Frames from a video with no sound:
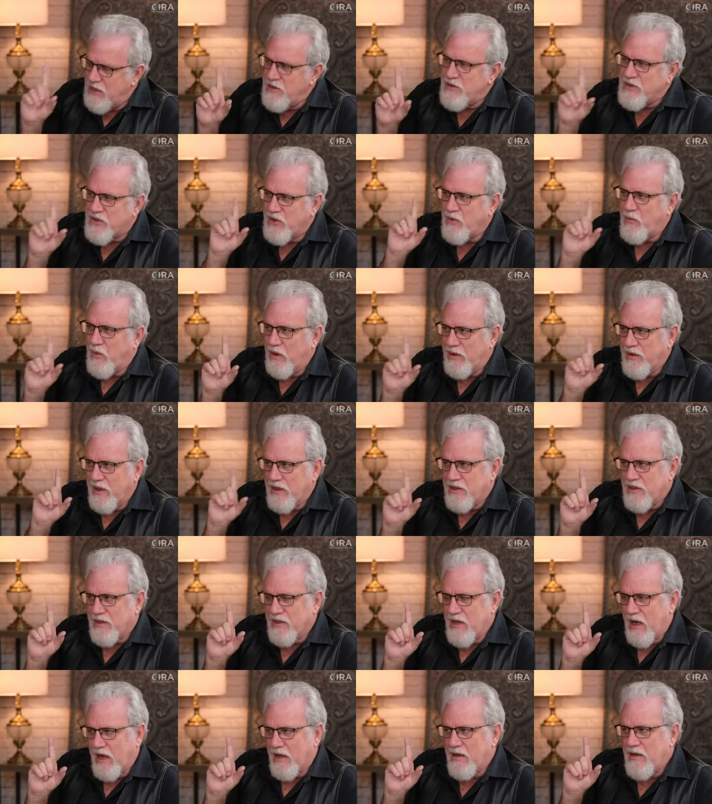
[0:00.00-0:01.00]
is the one that
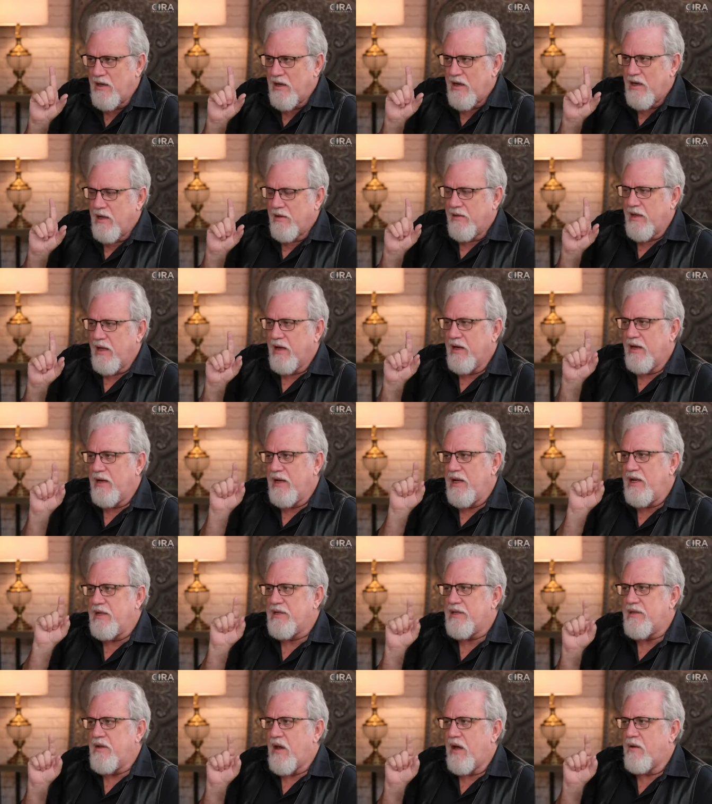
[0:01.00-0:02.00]
said that an
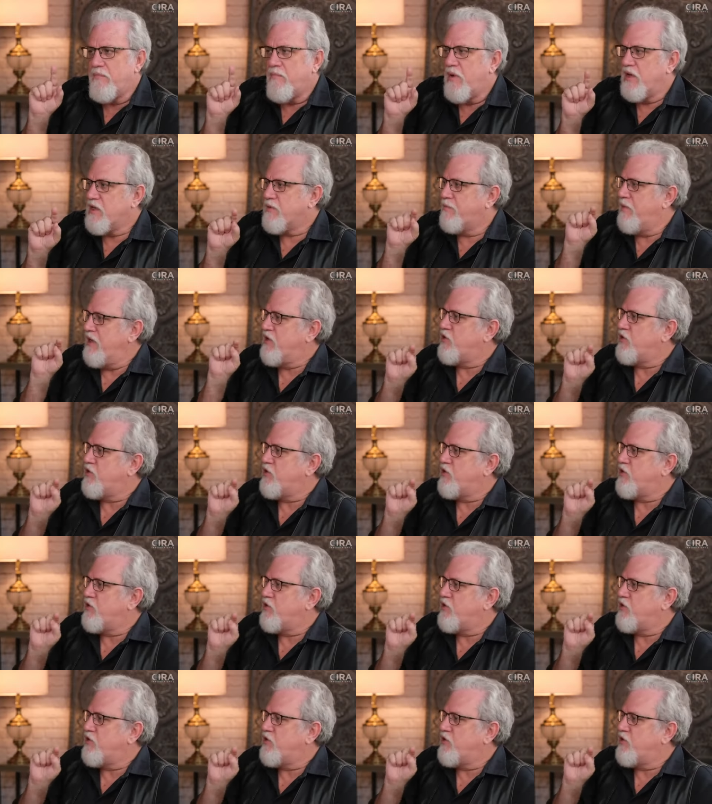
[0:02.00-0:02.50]
isnad must be